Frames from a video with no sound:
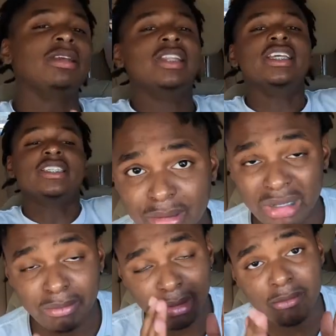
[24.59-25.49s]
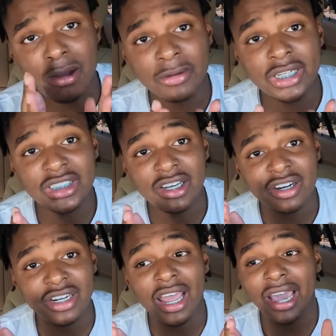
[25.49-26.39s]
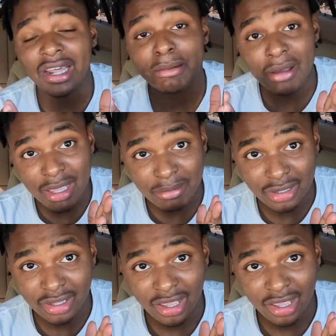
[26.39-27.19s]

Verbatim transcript: peep this i'm about to tell my mama and tell her that i got a baby